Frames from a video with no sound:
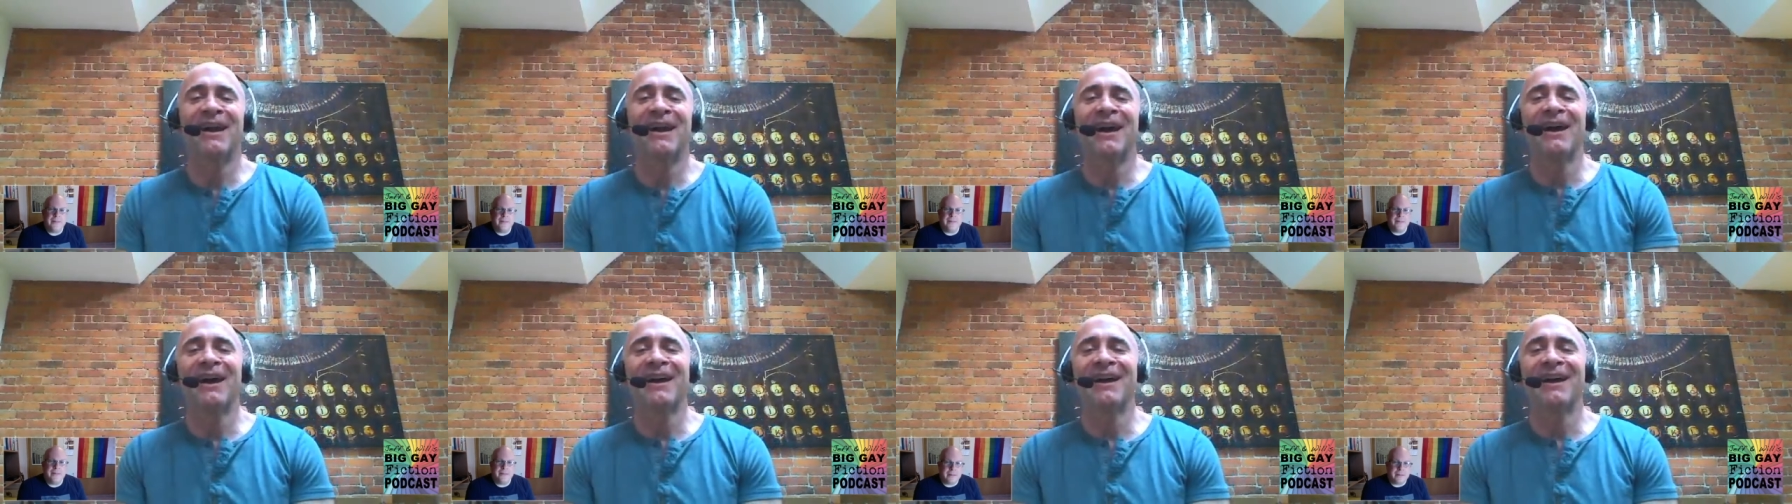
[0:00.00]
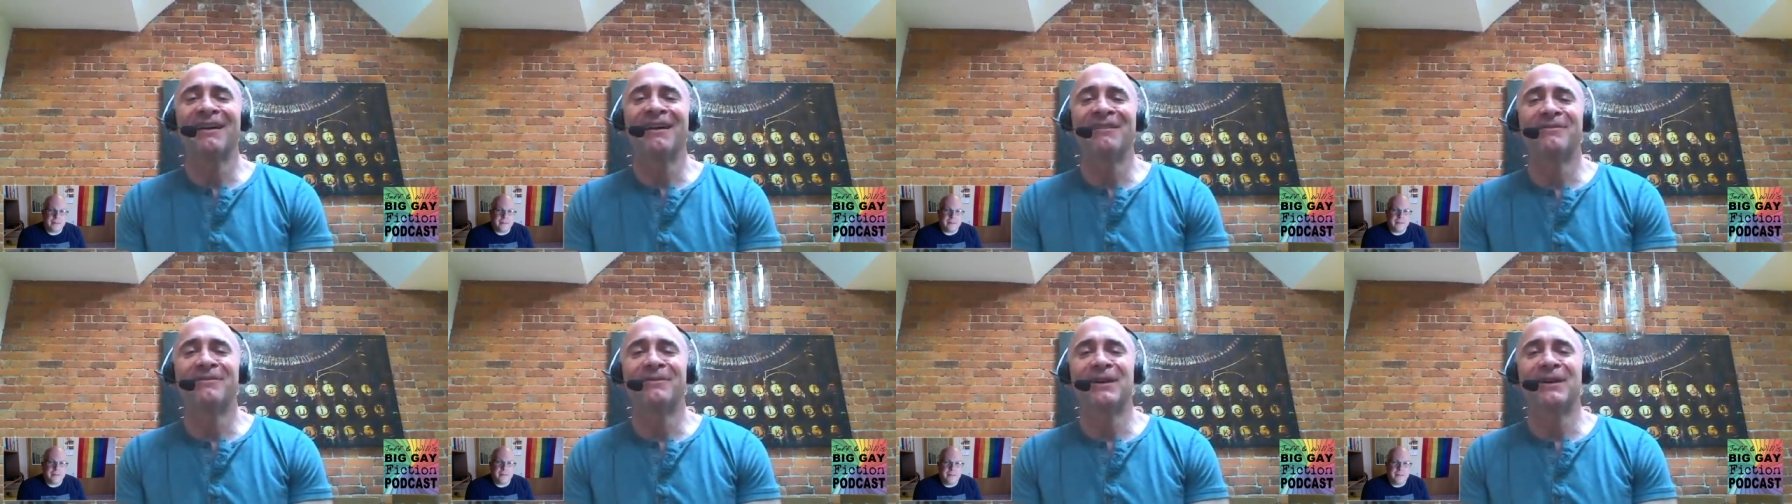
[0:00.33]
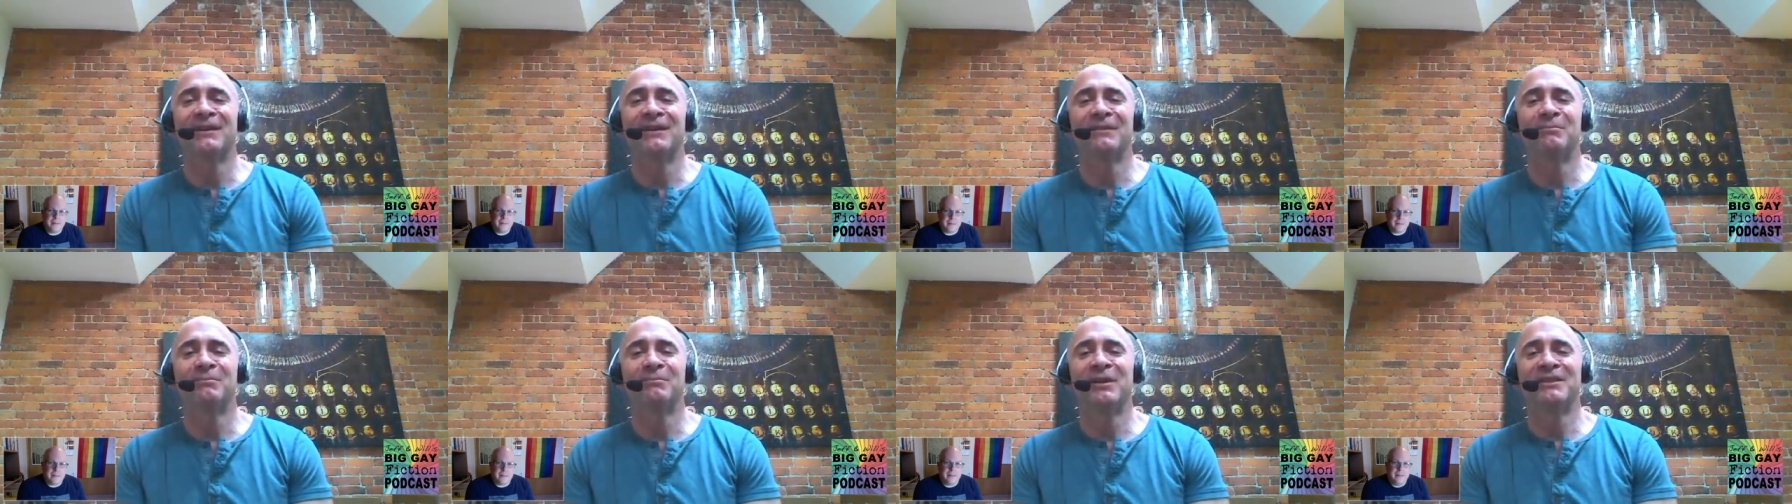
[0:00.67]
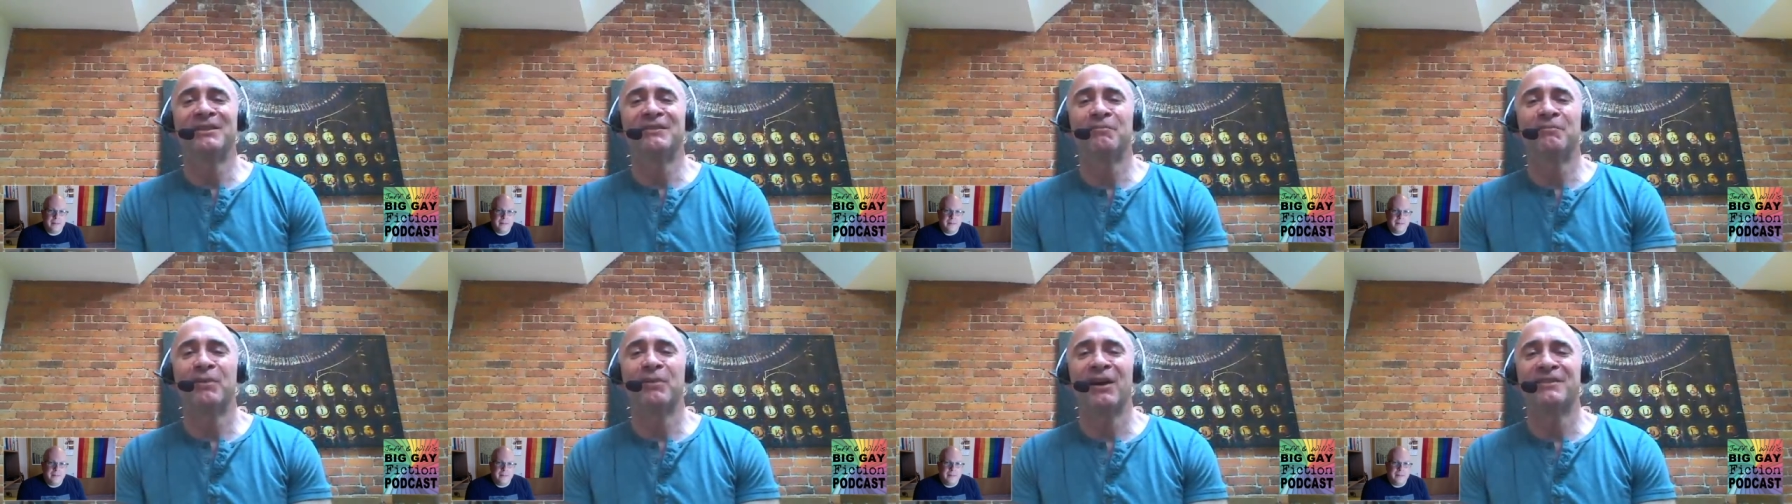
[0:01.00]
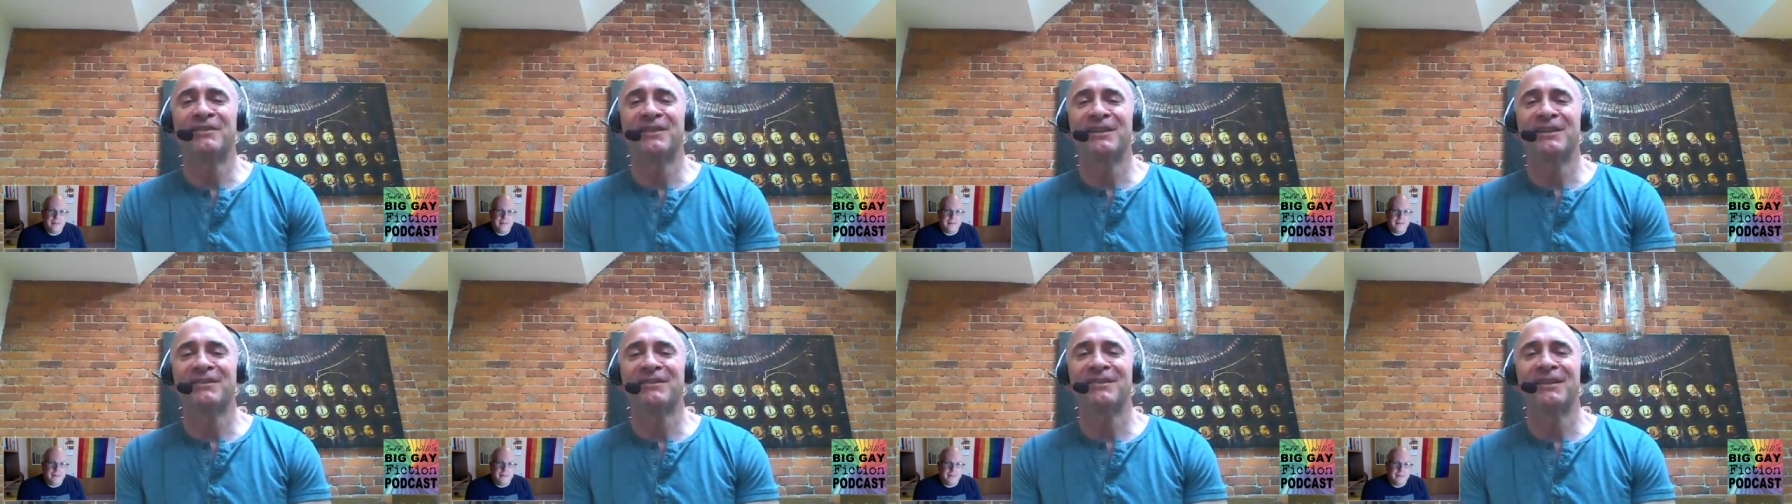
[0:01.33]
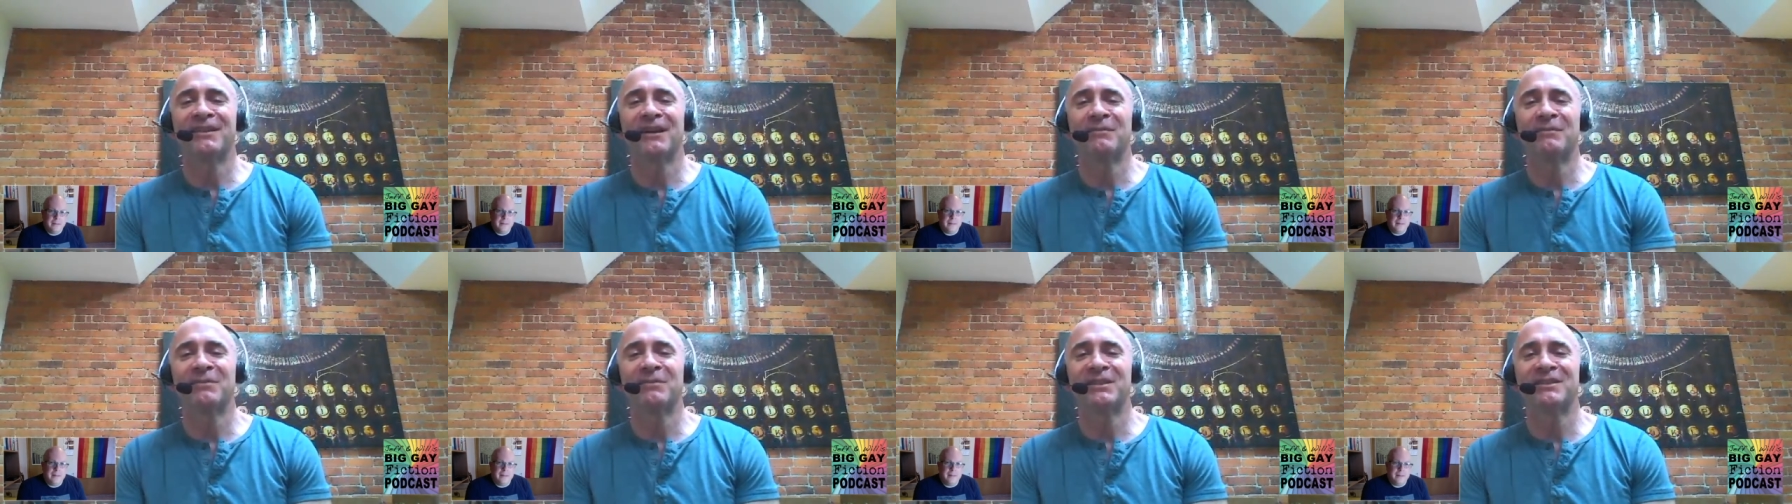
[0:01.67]
I have a bunch of projects
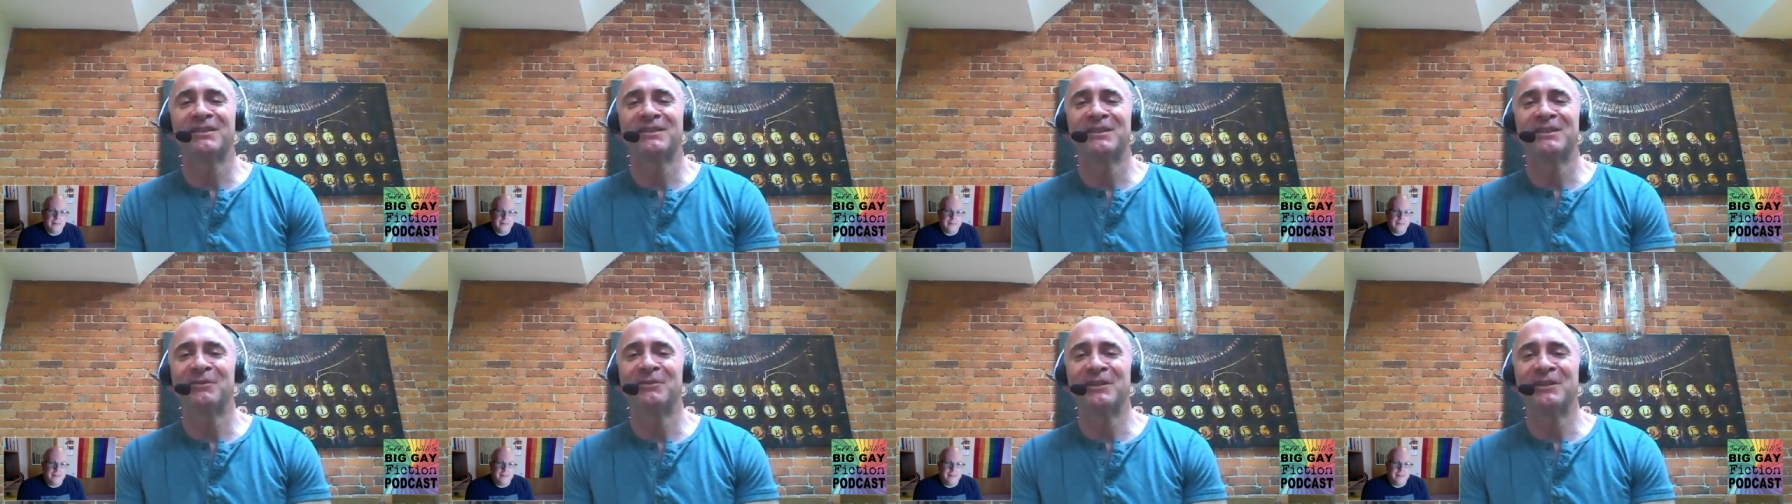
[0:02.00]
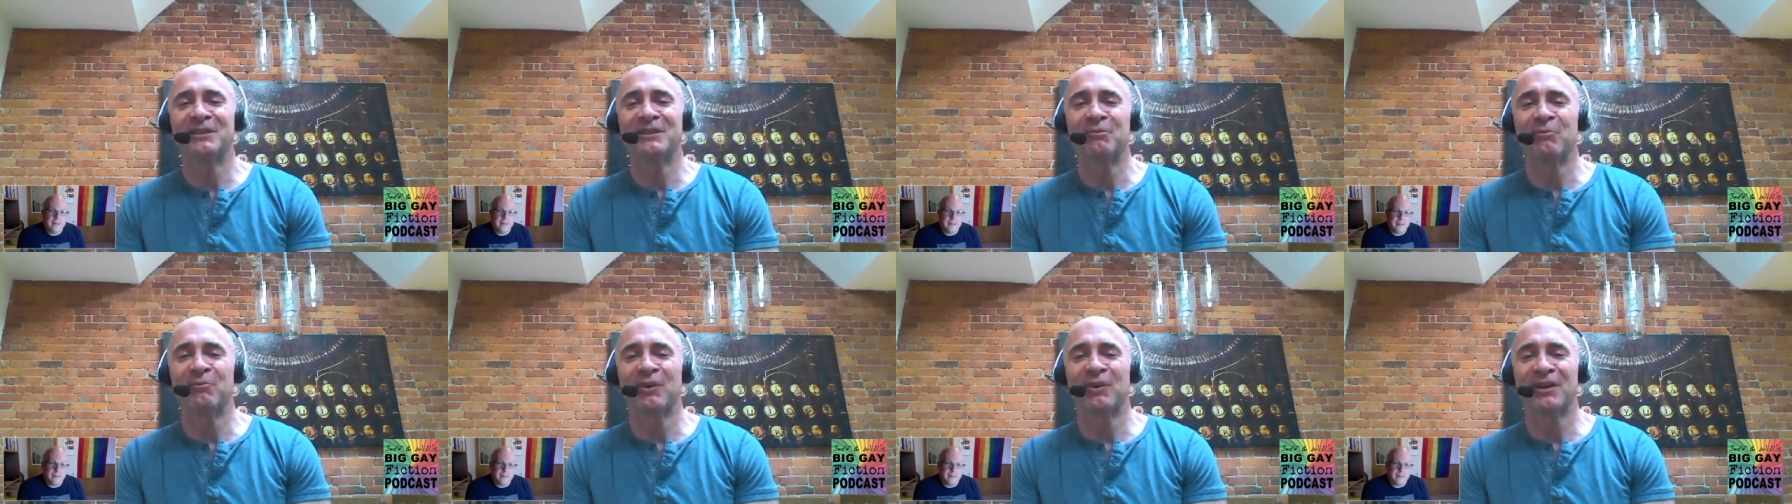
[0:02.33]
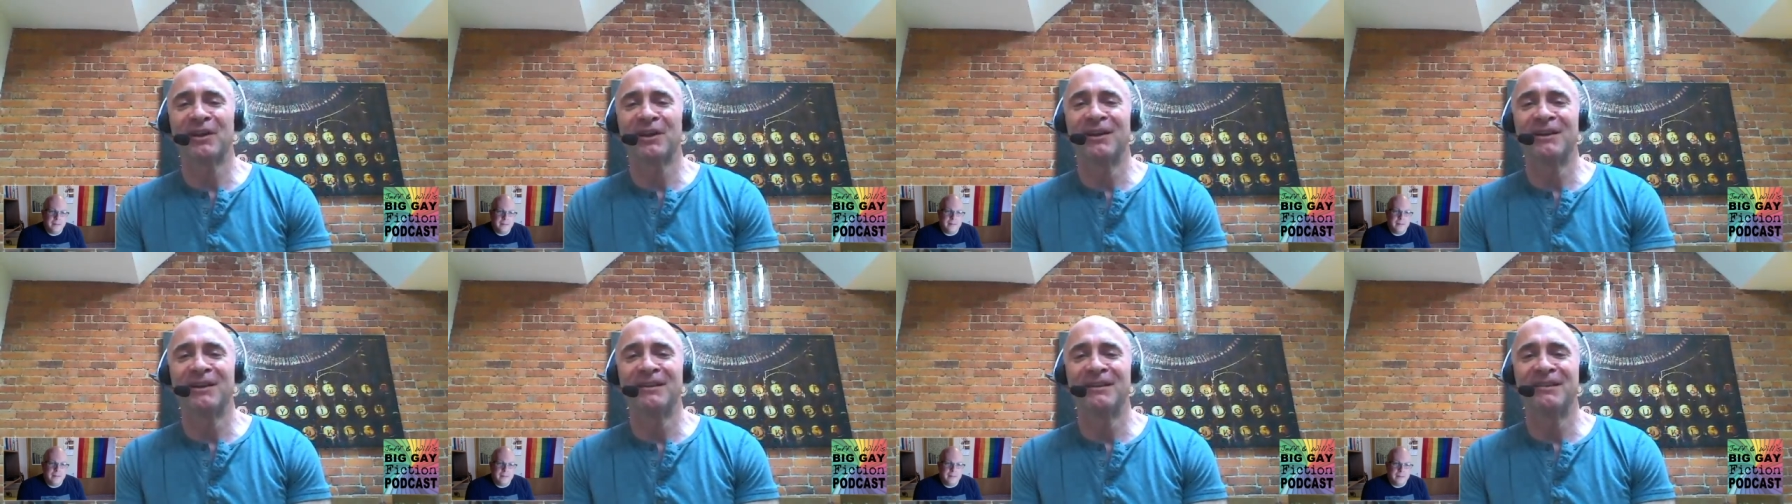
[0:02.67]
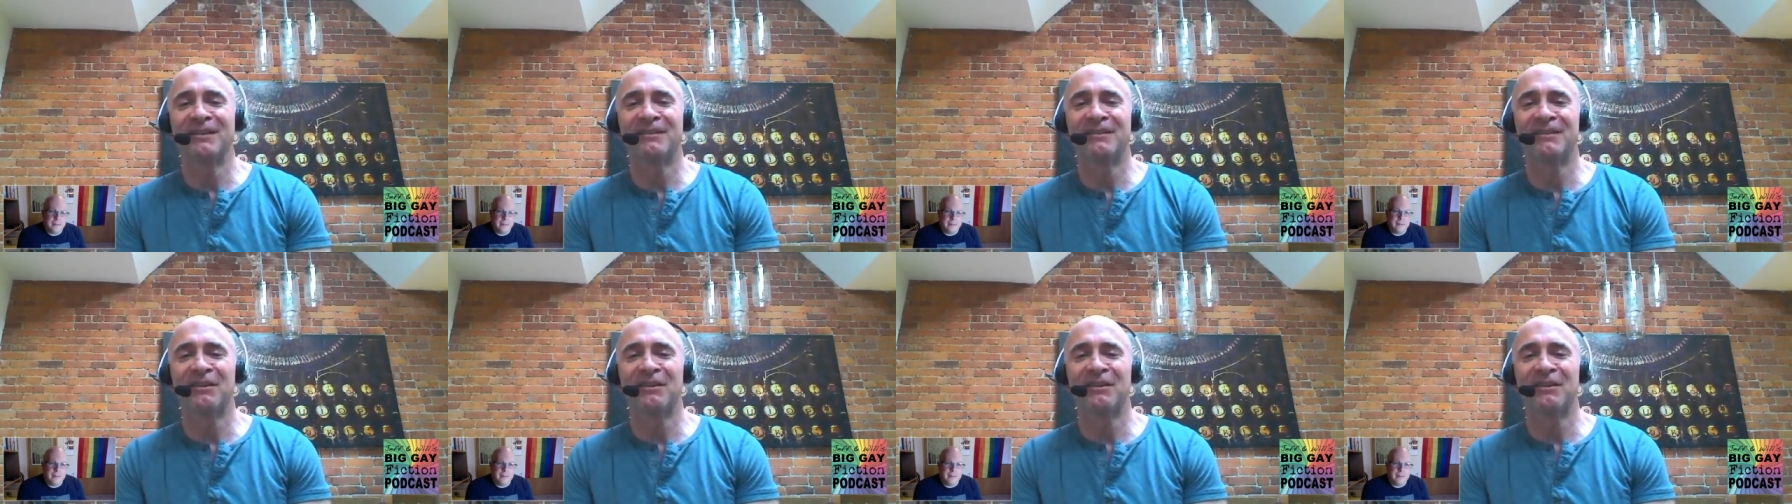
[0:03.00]
that I'm continuing to work on.